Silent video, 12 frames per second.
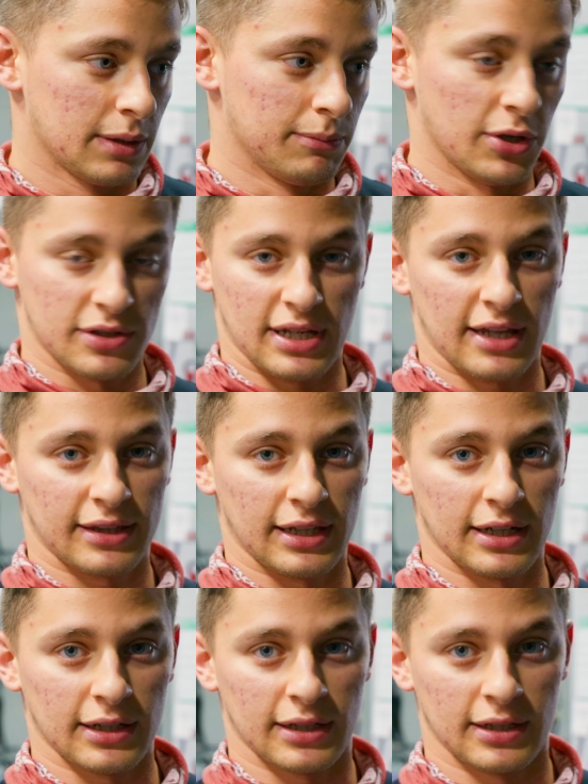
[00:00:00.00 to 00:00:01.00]
most
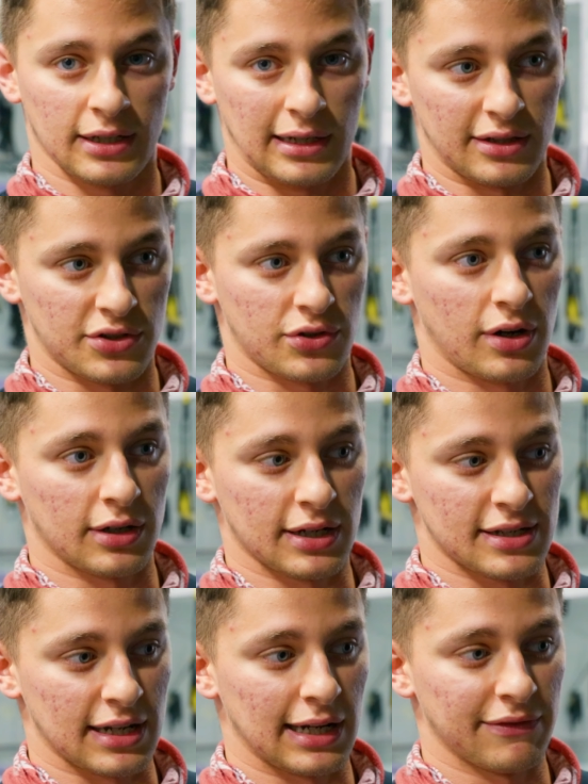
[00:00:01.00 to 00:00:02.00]
athletic, and the
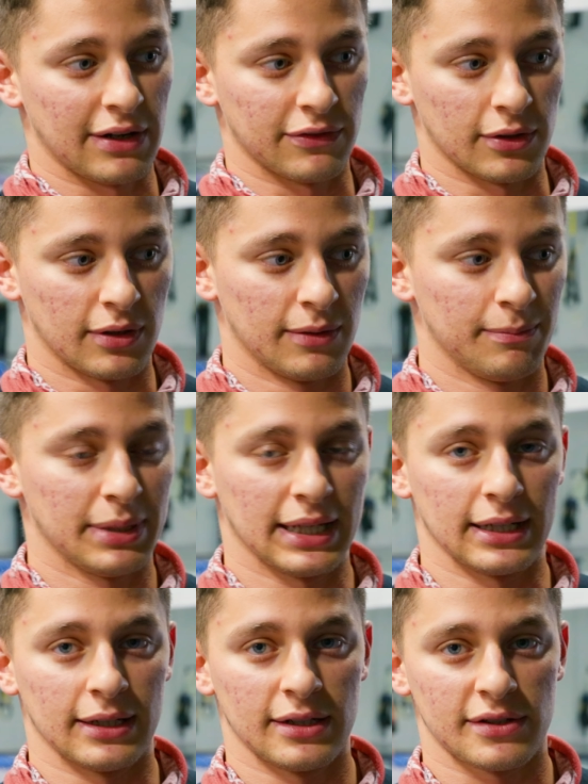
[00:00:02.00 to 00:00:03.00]
strongest that I've ever
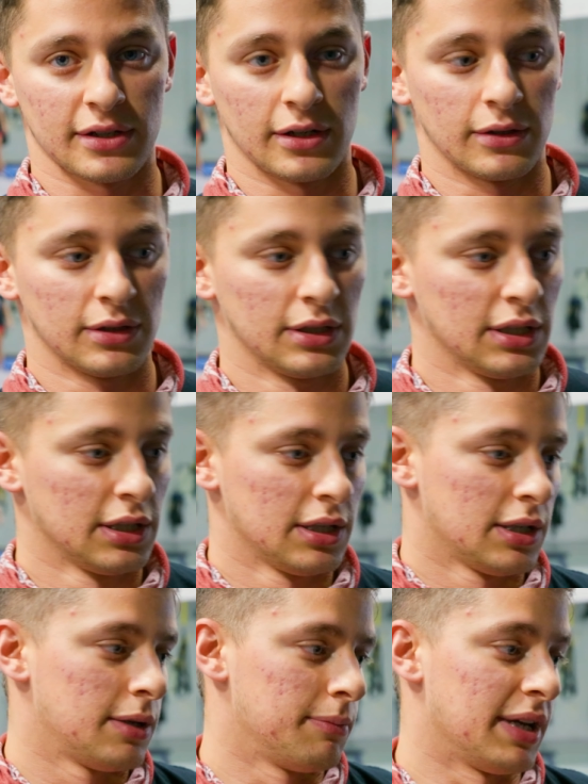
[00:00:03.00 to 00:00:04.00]
been. So
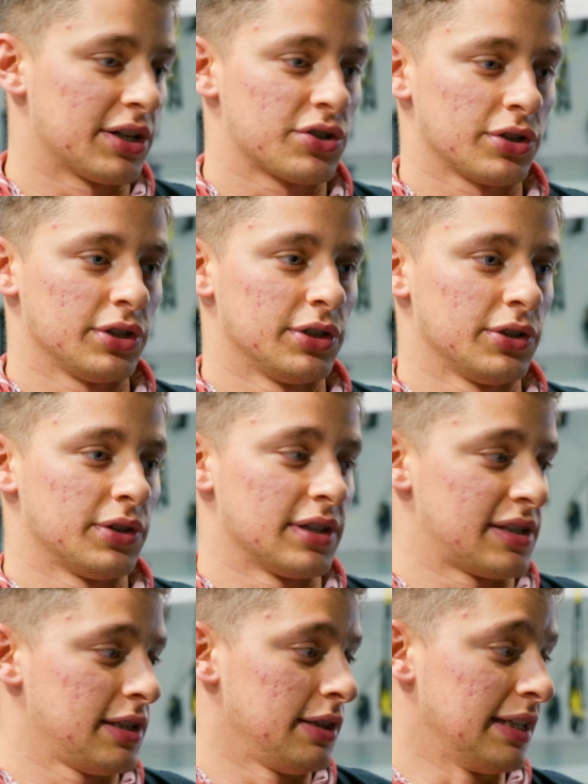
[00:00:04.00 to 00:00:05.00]
make sure you do
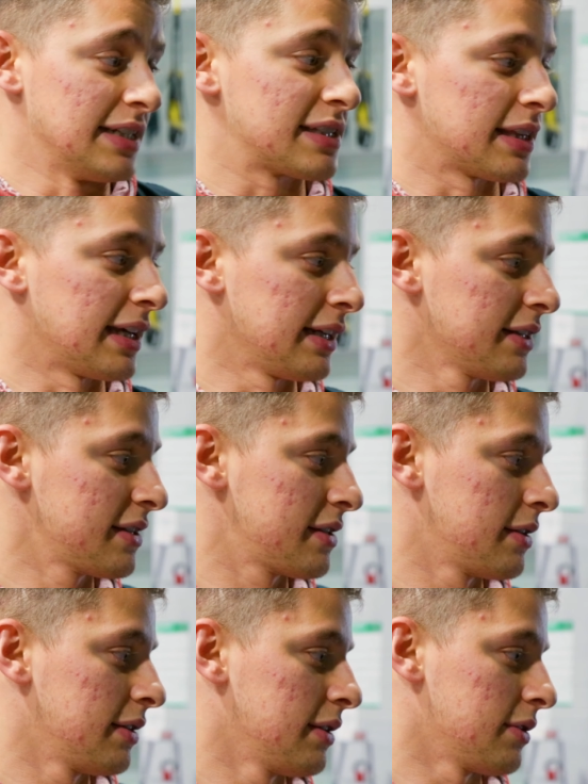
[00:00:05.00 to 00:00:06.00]
these
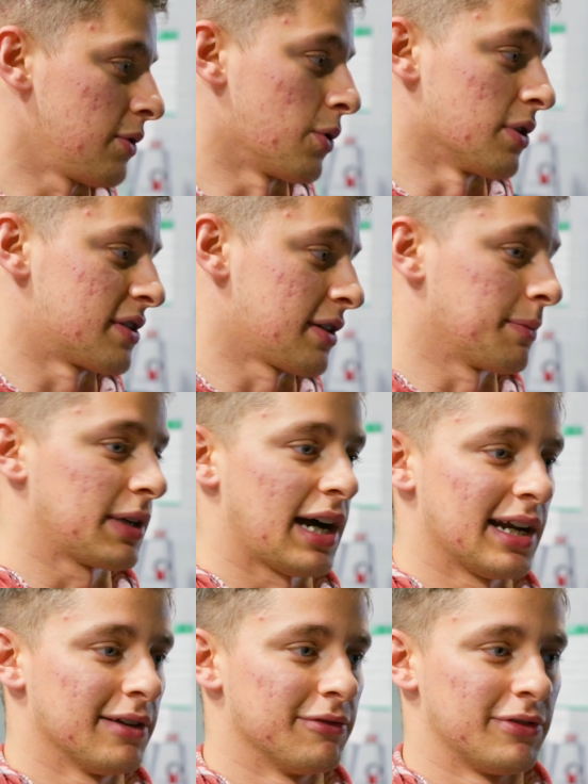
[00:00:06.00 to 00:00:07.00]
things or some
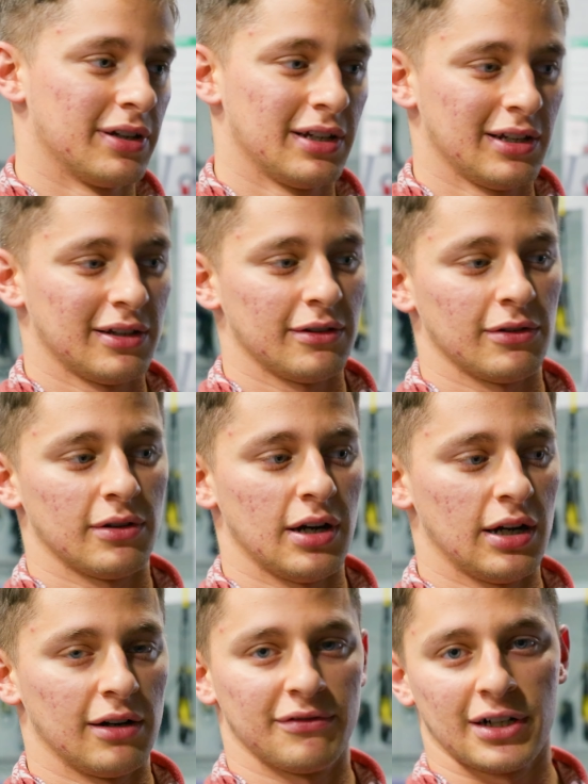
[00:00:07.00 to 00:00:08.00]
kind of
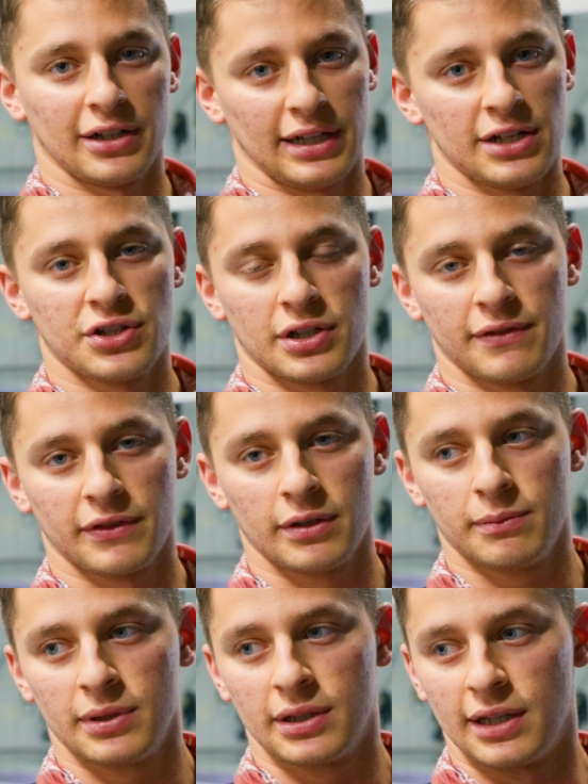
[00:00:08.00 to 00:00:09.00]
variation of
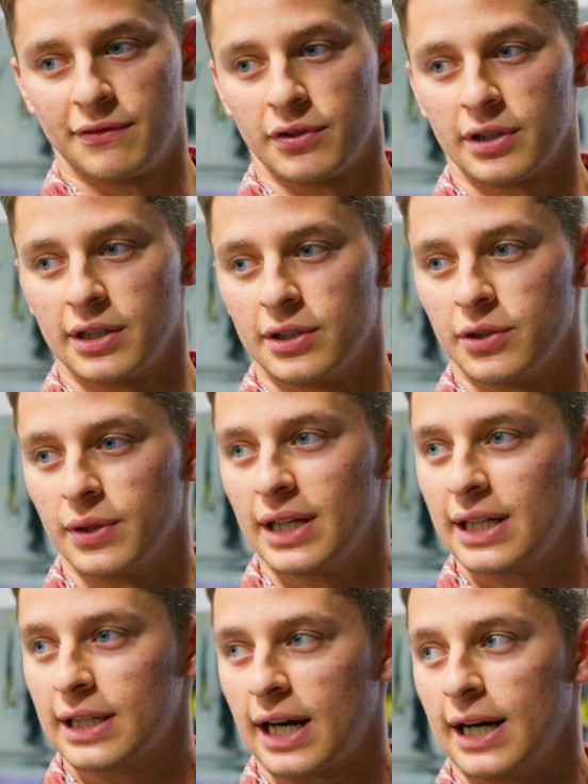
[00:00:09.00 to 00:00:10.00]
them if you're gonna do
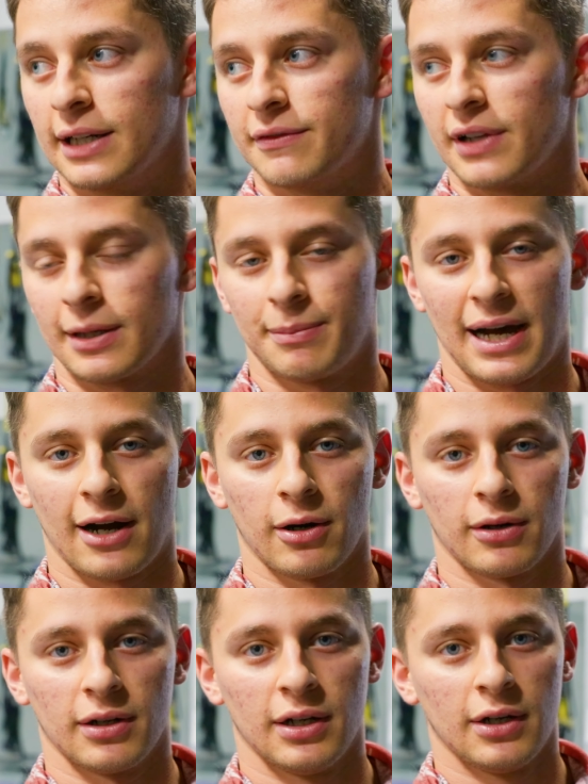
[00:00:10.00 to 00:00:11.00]
any kind of like
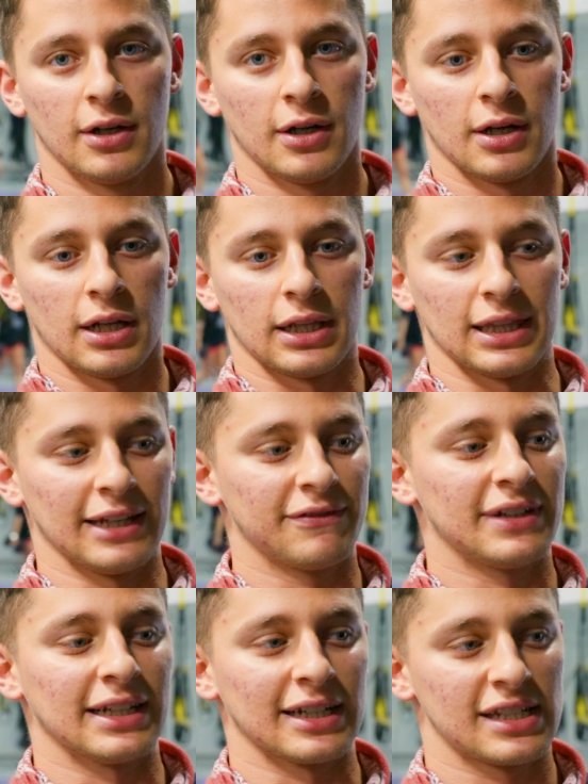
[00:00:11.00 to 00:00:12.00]
power
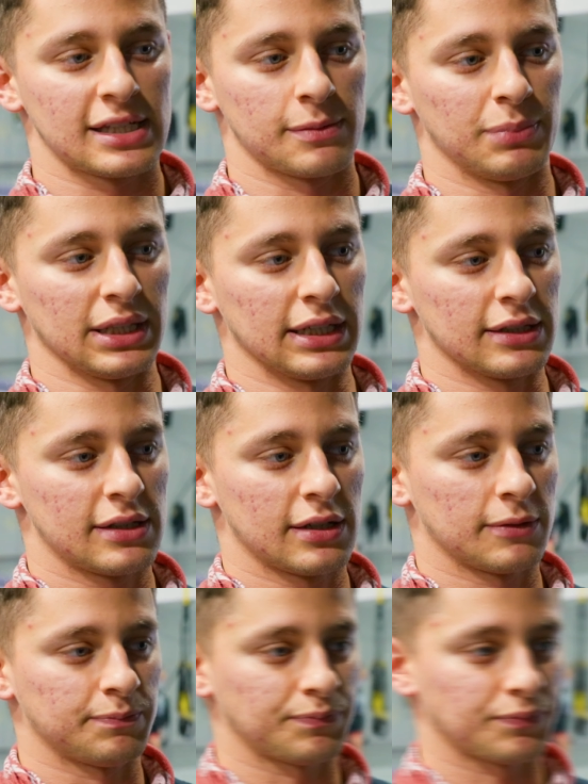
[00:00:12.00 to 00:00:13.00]
lifting split.